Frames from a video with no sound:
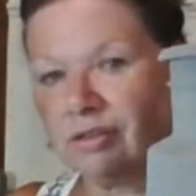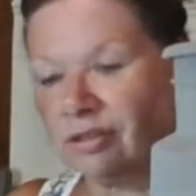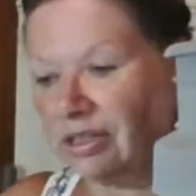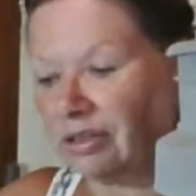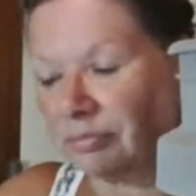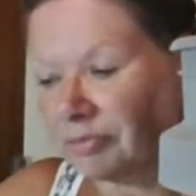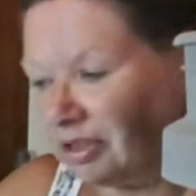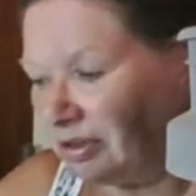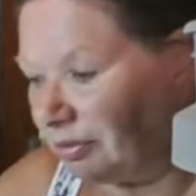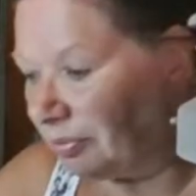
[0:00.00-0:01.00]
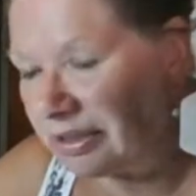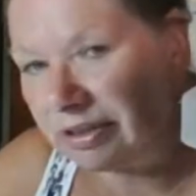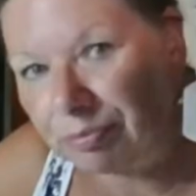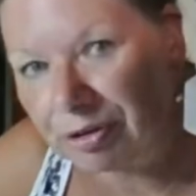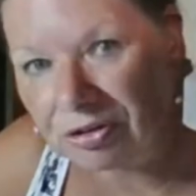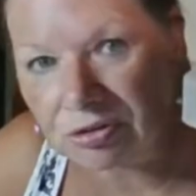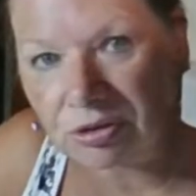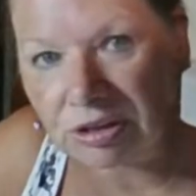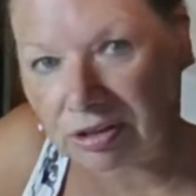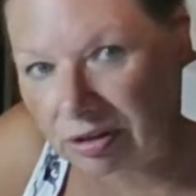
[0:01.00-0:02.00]
Okay, I don't know why I have both
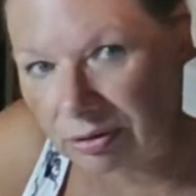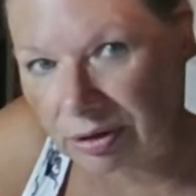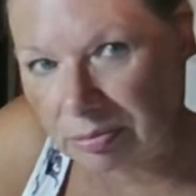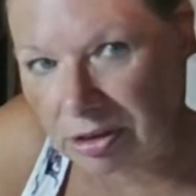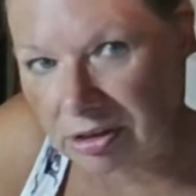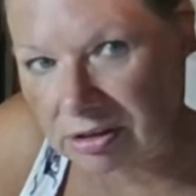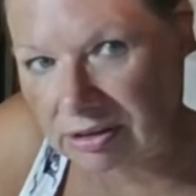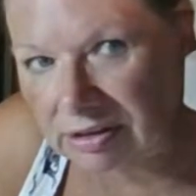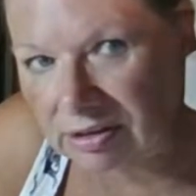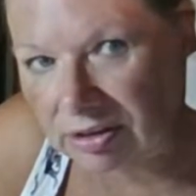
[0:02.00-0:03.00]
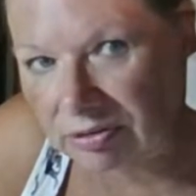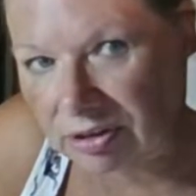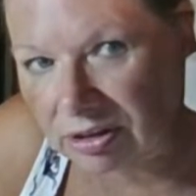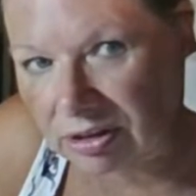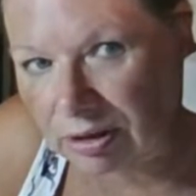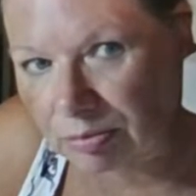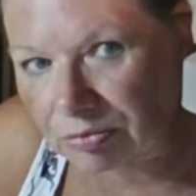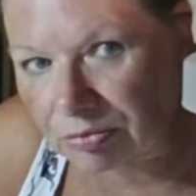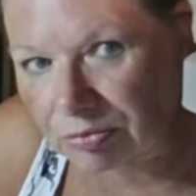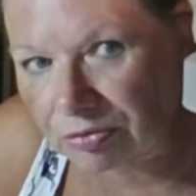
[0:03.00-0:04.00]
screens going because it's not really
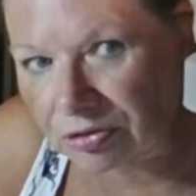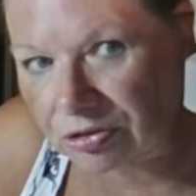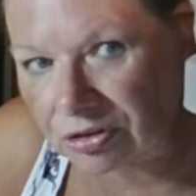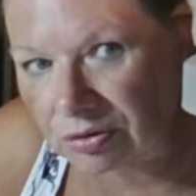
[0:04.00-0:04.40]
helpful. So